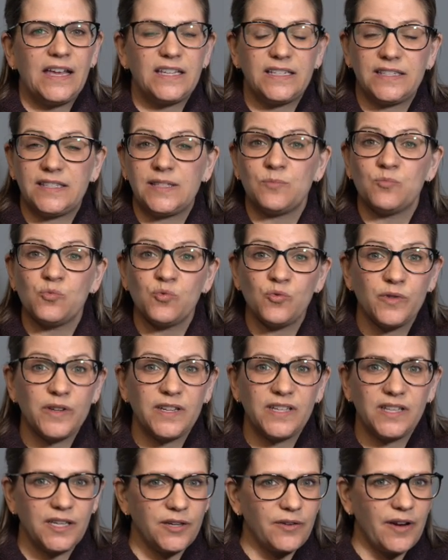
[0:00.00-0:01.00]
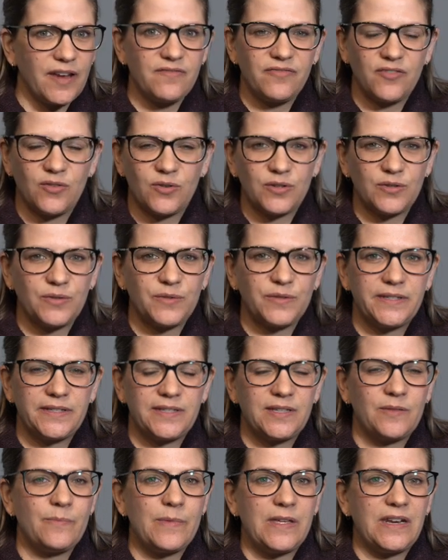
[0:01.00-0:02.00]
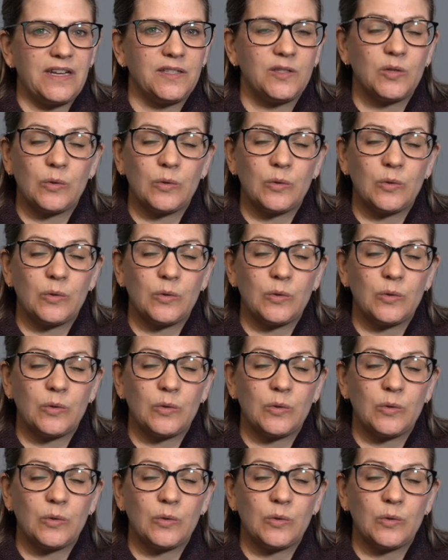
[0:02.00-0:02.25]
And some really great photos submitted.